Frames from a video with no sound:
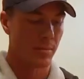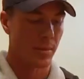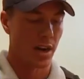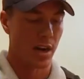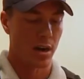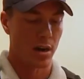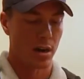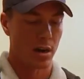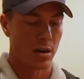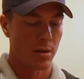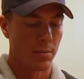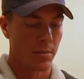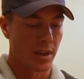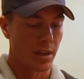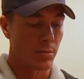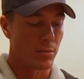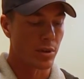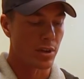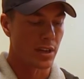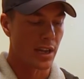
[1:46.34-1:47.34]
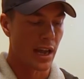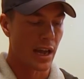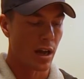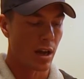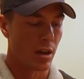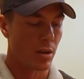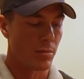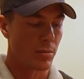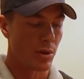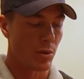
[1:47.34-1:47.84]
bear being put
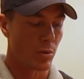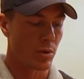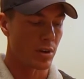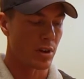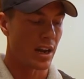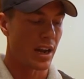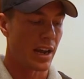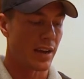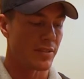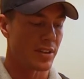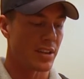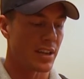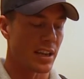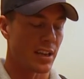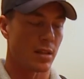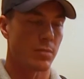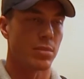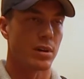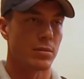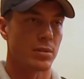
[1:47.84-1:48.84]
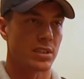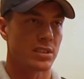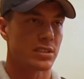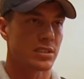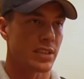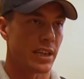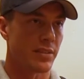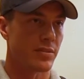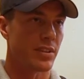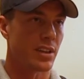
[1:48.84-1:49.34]
down, but we're going to have to take the public's
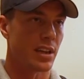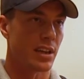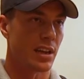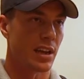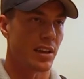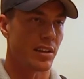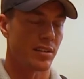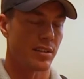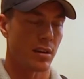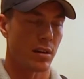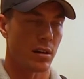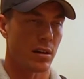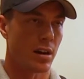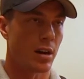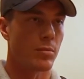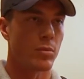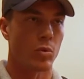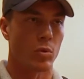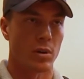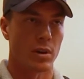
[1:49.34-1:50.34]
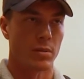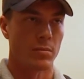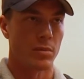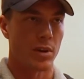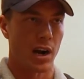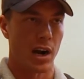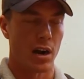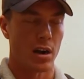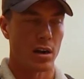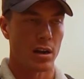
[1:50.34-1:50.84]
safety as our number one
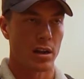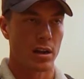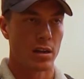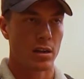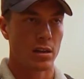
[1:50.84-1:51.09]
priority.